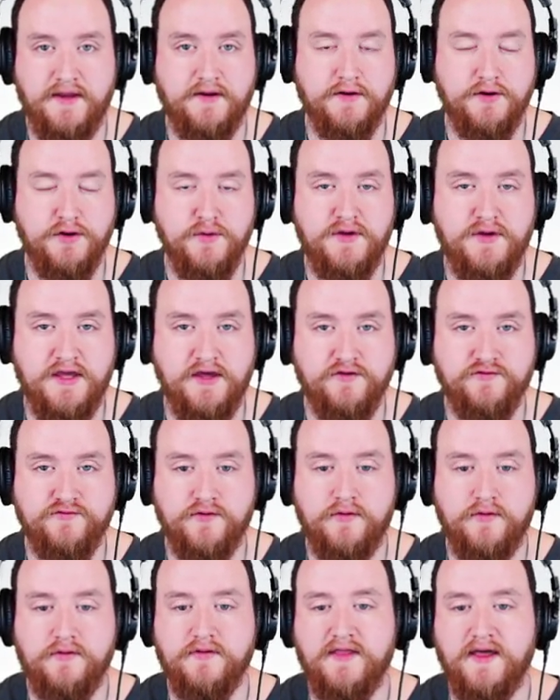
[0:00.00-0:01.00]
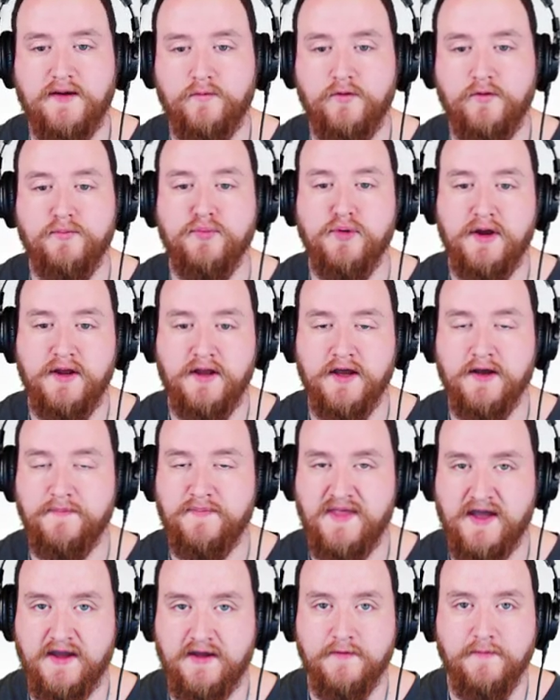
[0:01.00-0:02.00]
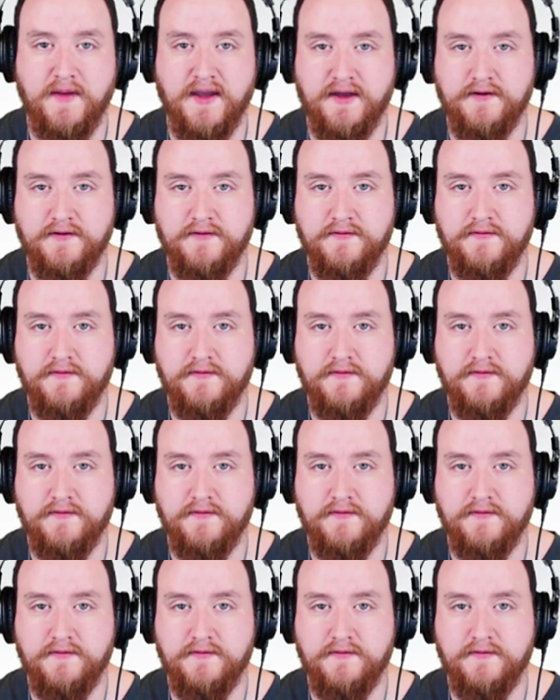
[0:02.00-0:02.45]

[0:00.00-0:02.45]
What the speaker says: a new keystroke that will bring up that command.